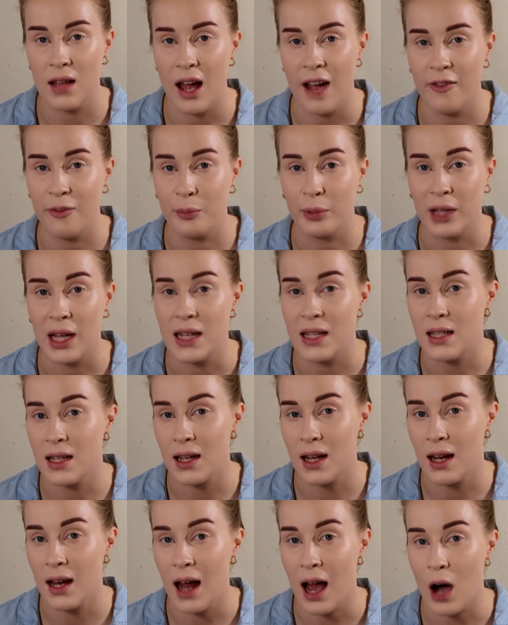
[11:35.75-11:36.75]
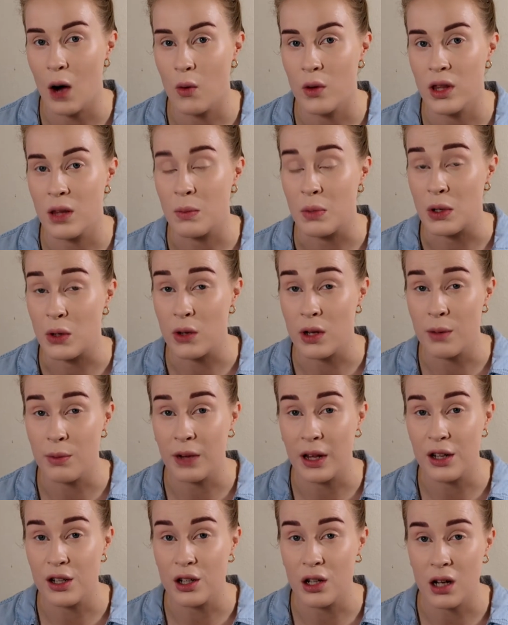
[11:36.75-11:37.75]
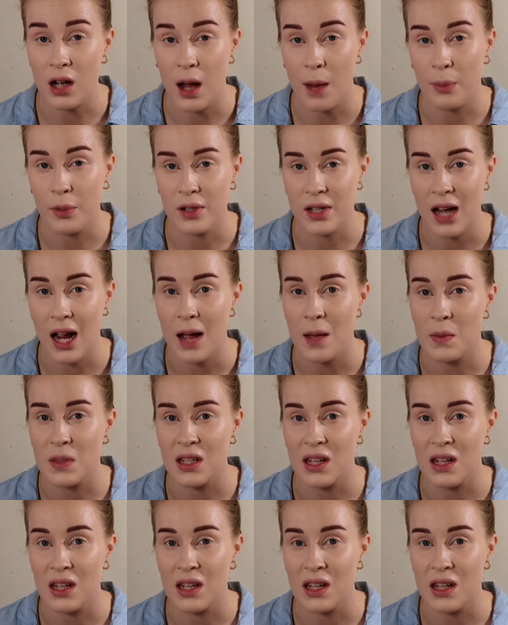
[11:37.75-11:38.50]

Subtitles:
I've blended it out with a beauty blender a couple times,